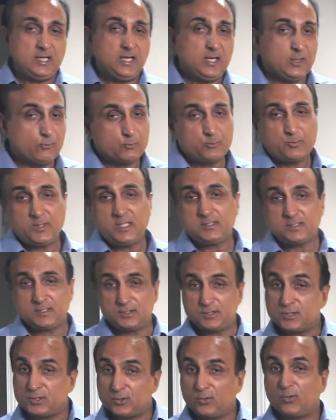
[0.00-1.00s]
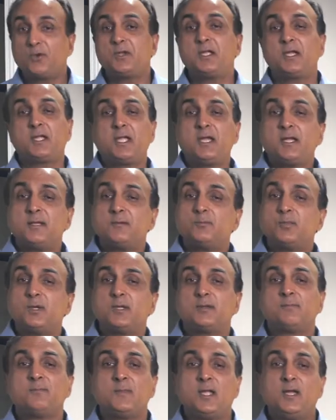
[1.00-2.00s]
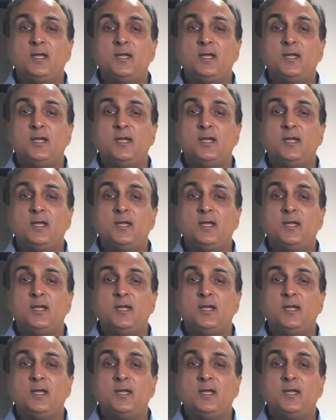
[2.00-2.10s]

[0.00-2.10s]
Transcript: I'll repeat this story again, but